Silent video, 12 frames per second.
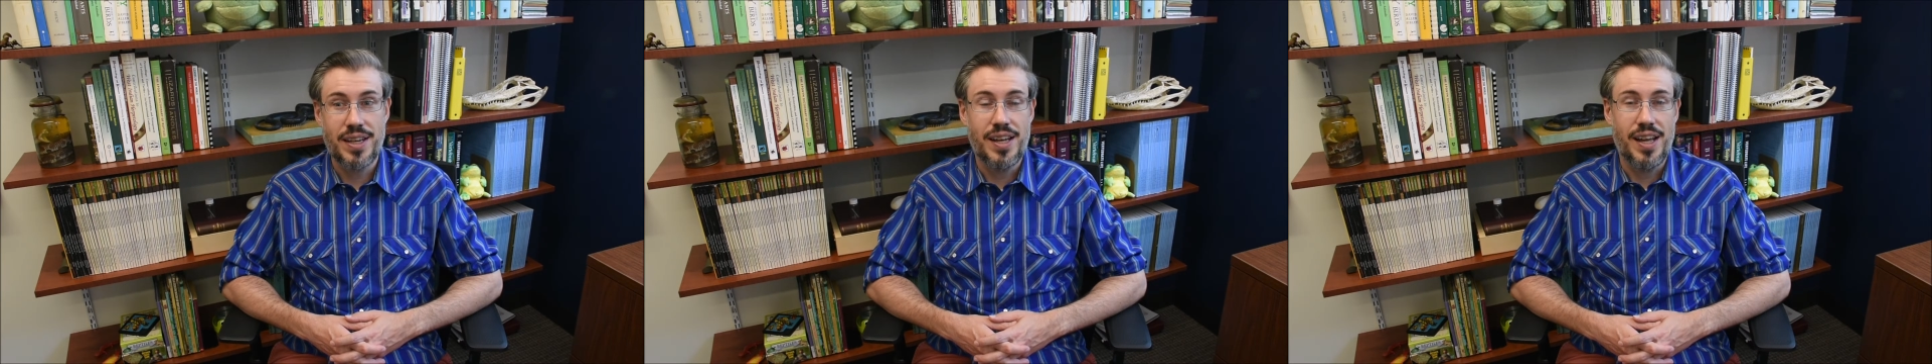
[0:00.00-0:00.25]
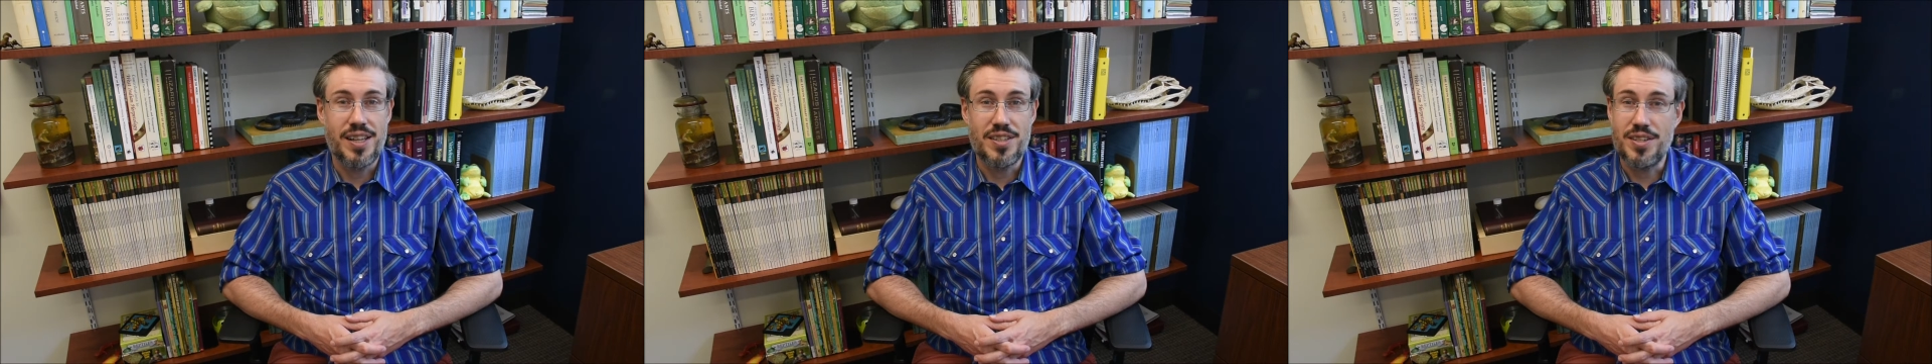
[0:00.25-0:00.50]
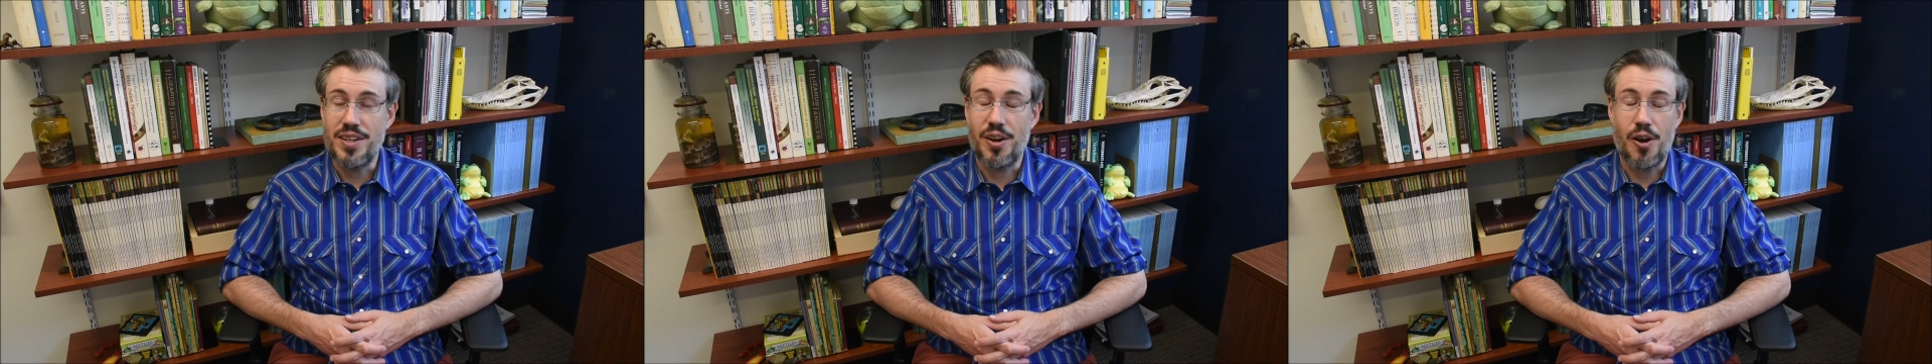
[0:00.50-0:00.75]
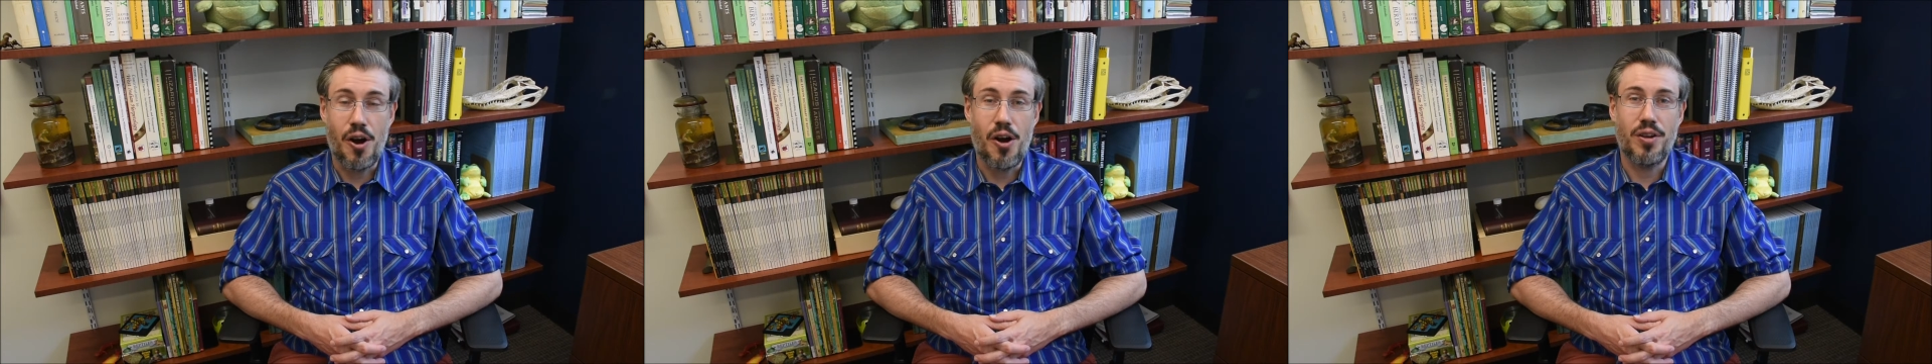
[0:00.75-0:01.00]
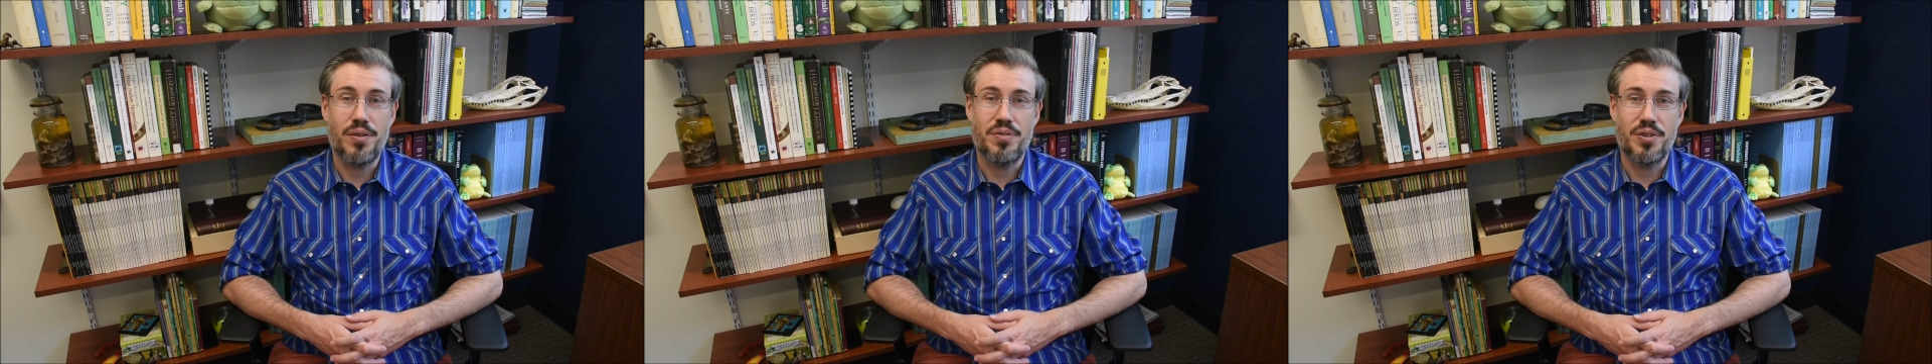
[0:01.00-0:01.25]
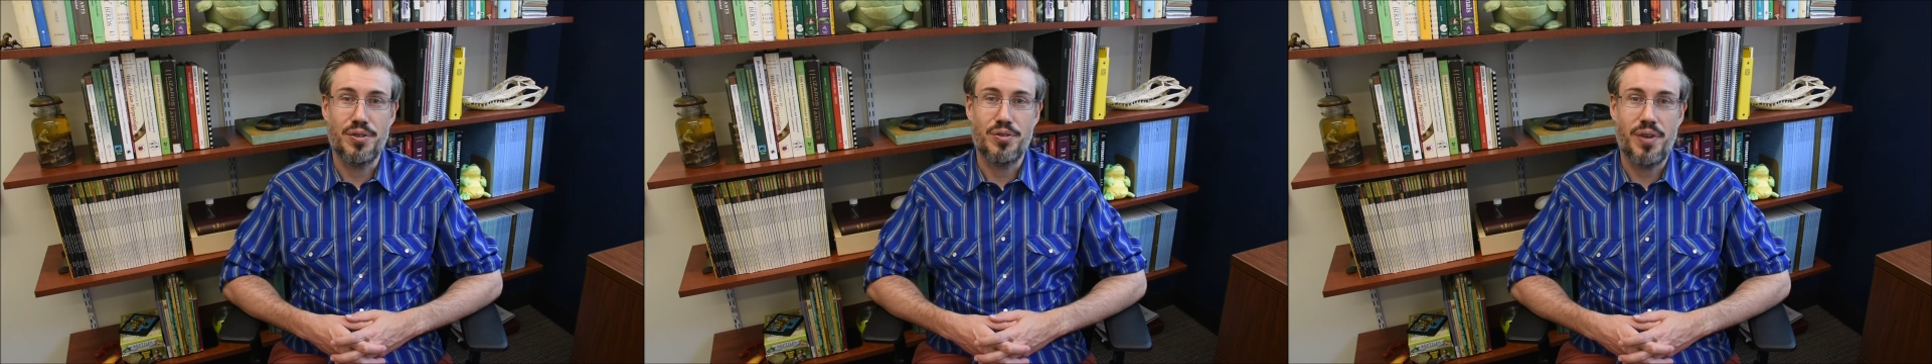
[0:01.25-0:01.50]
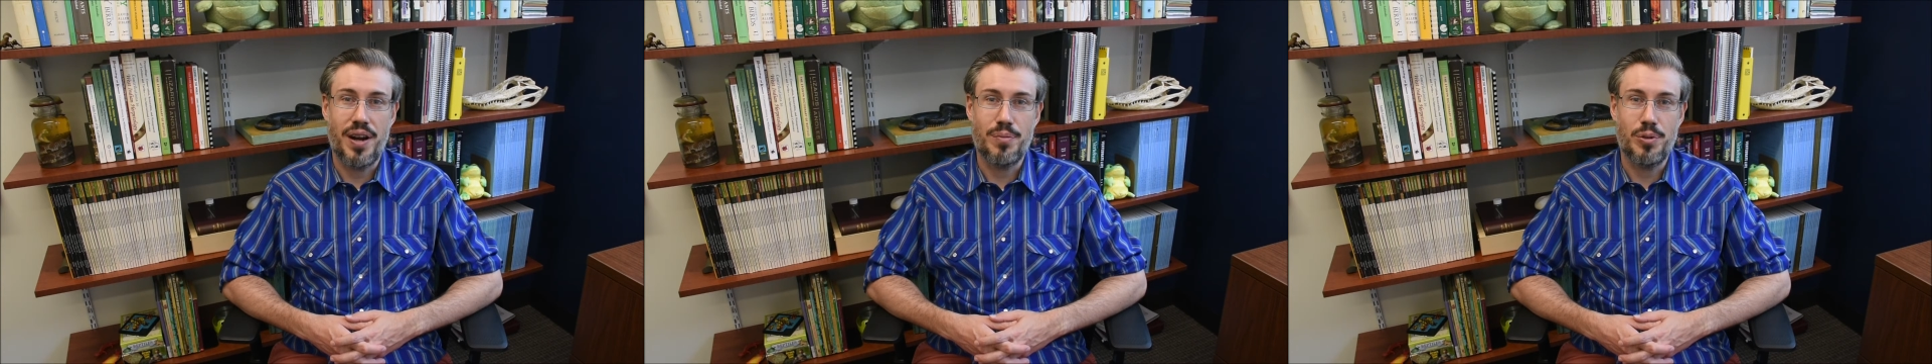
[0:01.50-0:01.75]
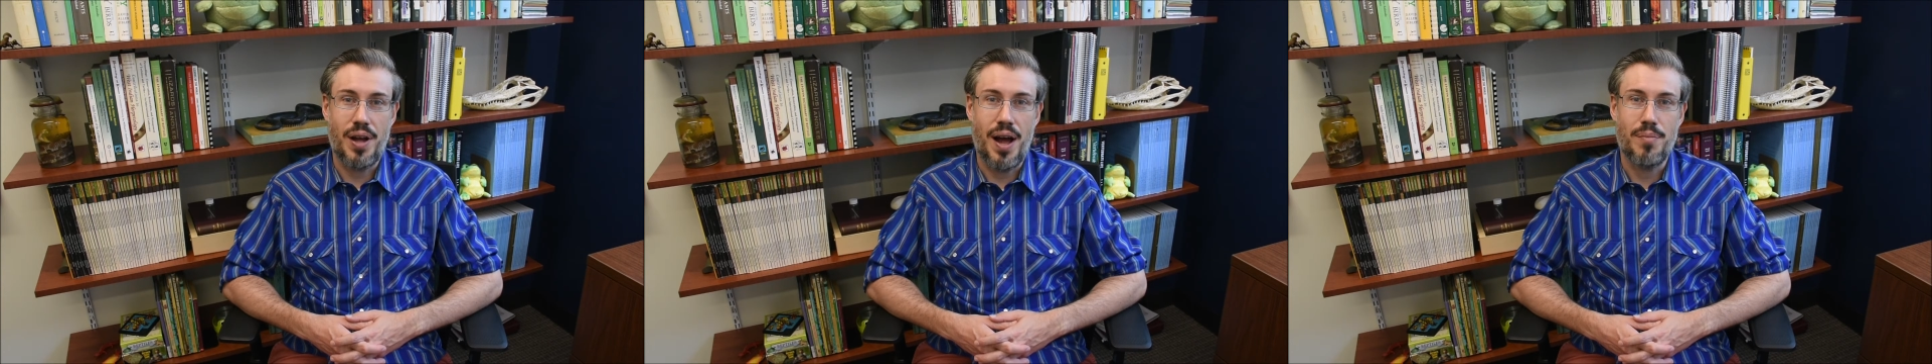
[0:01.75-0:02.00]
and seeing all of your incredible
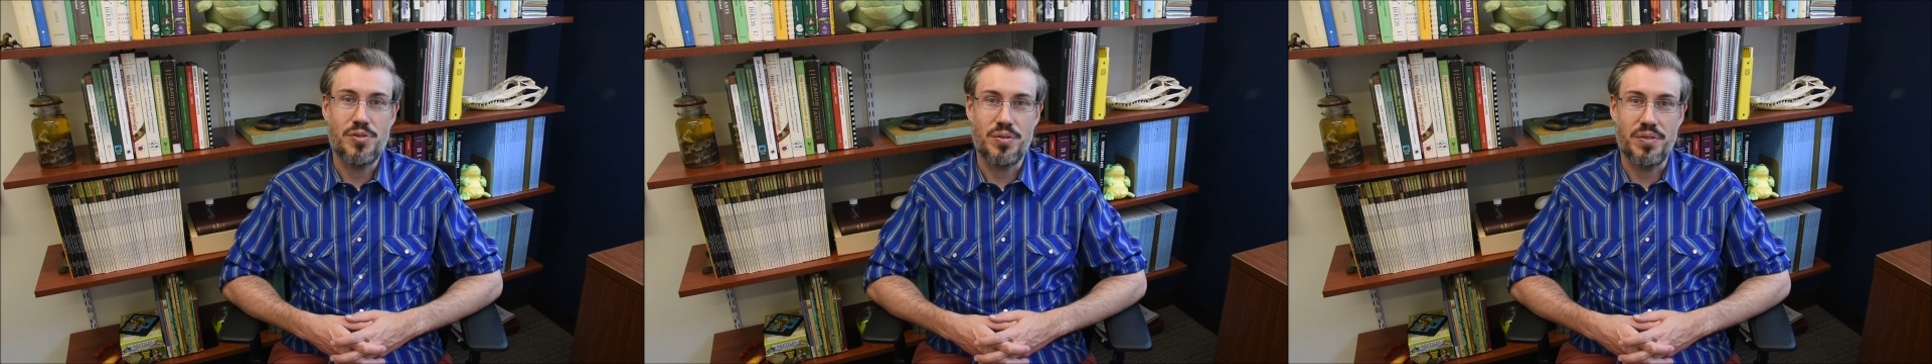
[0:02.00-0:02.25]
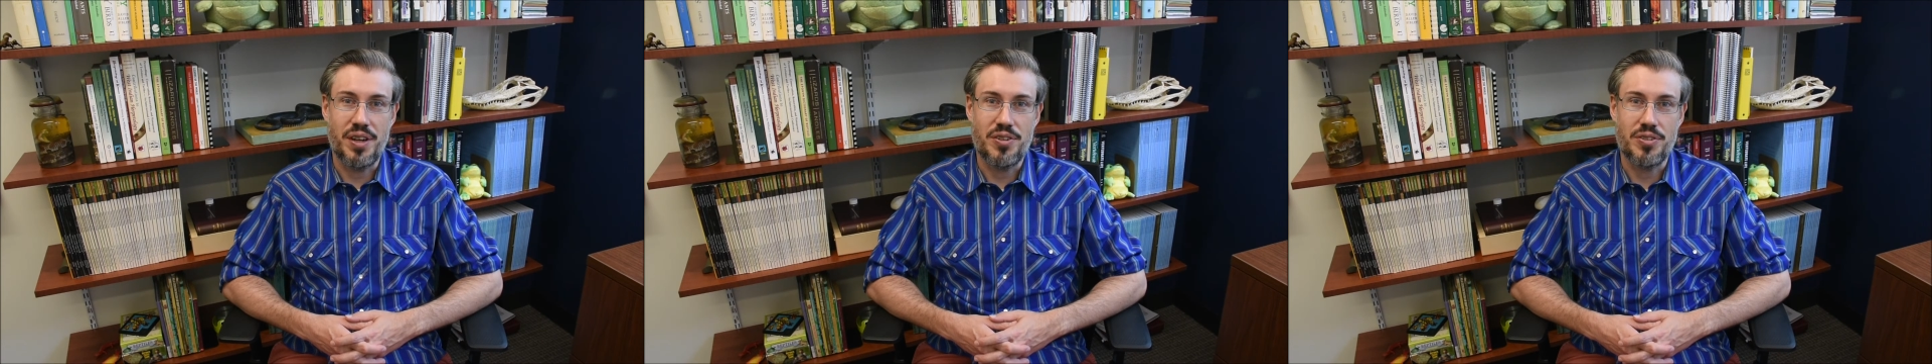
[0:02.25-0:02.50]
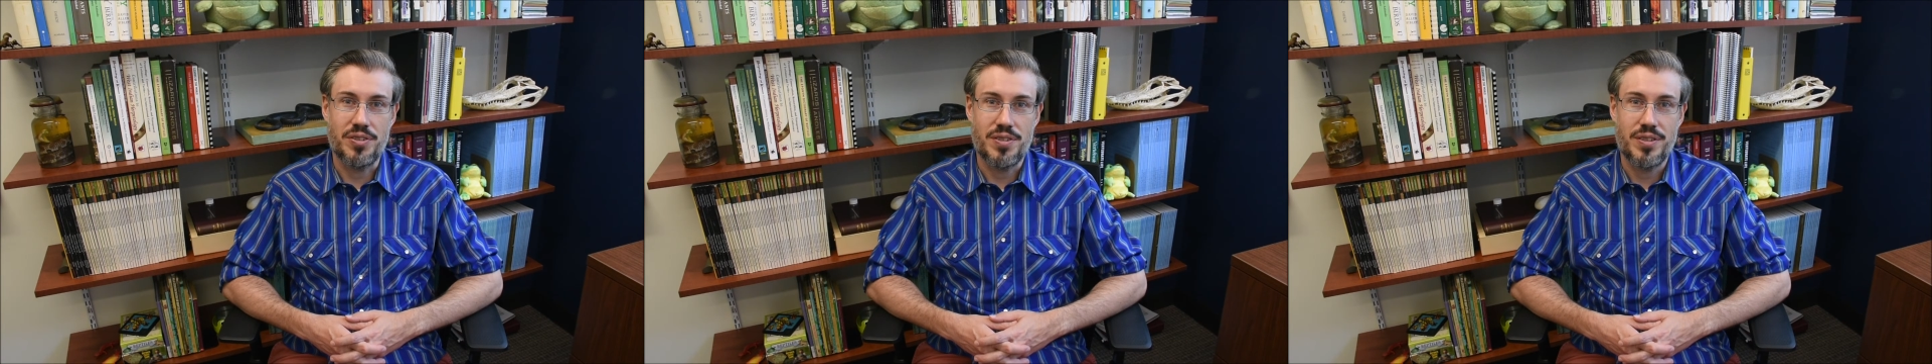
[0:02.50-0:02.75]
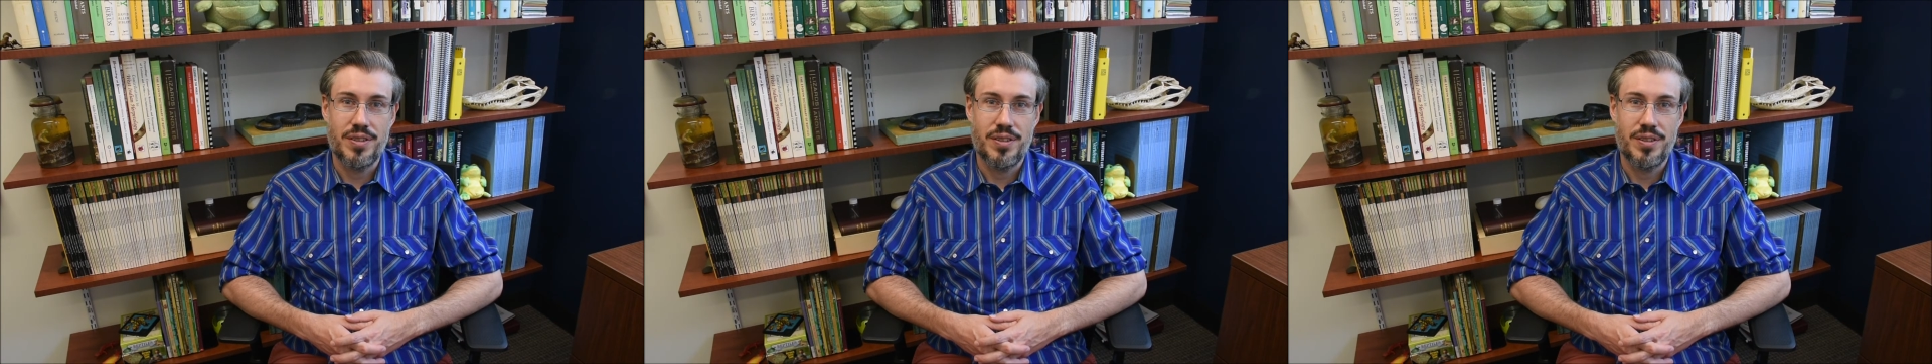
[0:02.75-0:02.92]
observations.